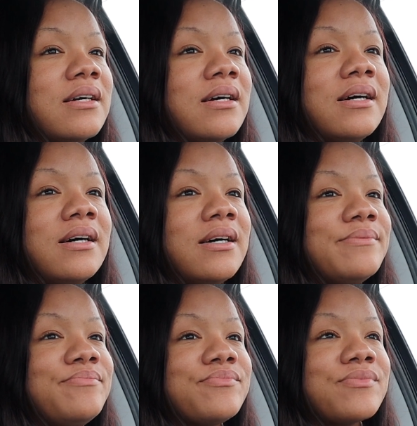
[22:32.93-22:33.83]

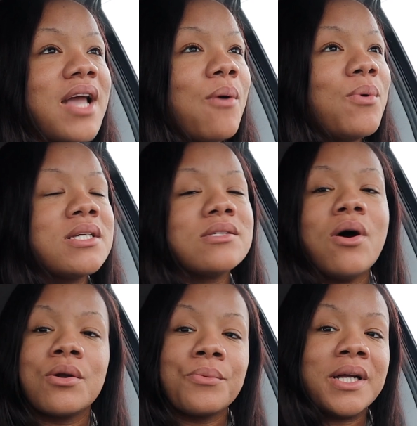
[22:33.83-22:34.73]
I want us
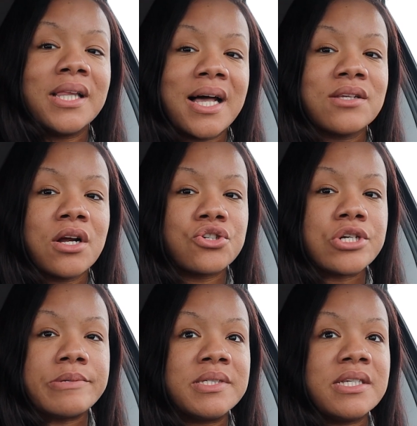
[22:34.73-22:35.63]
all to realize our
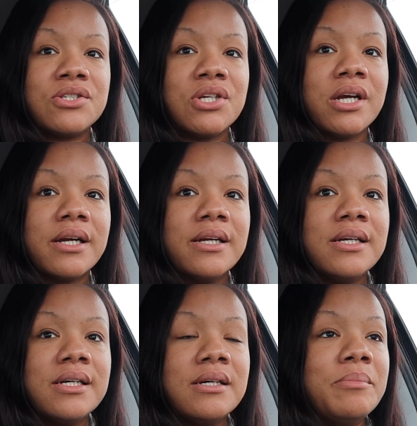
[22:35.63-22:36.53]
dreams this year,
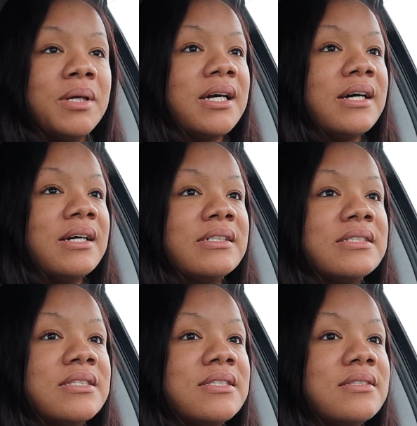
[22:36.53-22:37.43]

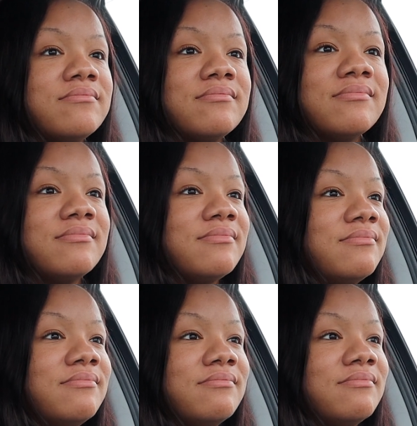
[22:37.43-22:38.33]
because
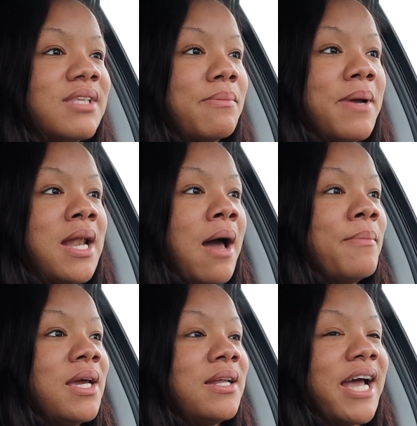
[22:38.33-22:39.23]
there may not
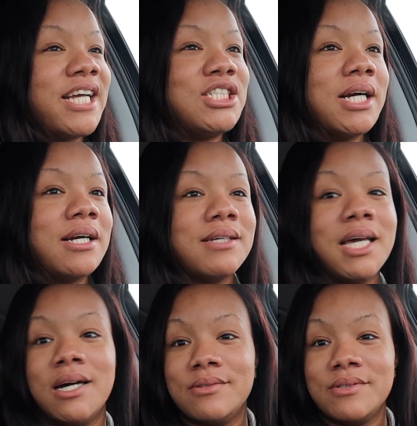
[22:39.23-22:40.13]
be a next year.
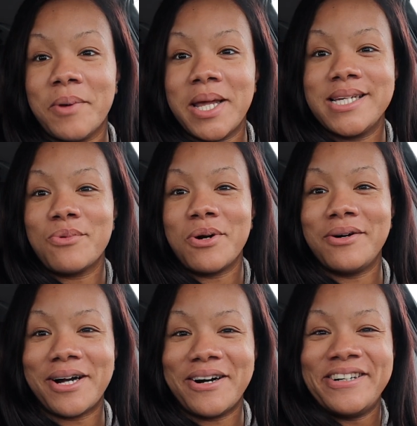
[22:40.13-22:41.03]
Hell, the way this
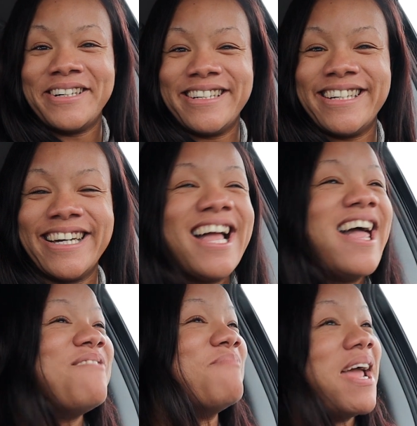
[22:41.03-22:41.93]
world goes,
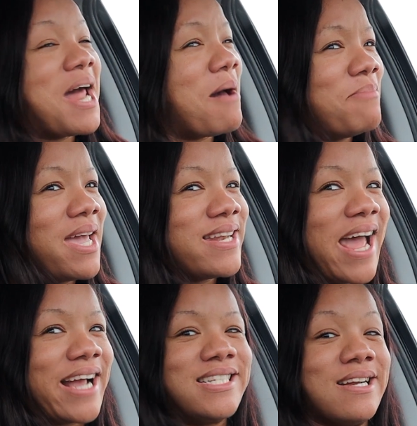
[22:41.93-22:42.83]
may not be a
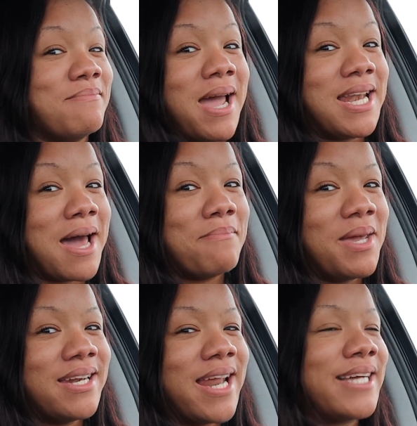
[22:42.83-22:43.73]
next year, may not
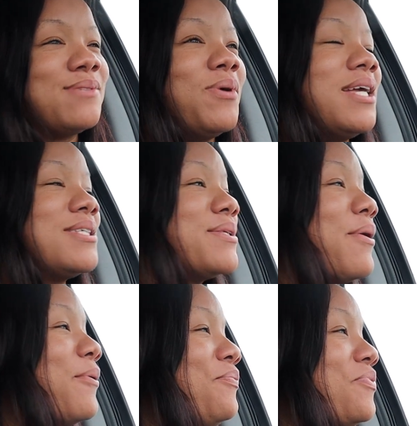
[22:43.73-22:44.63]
be a next week. So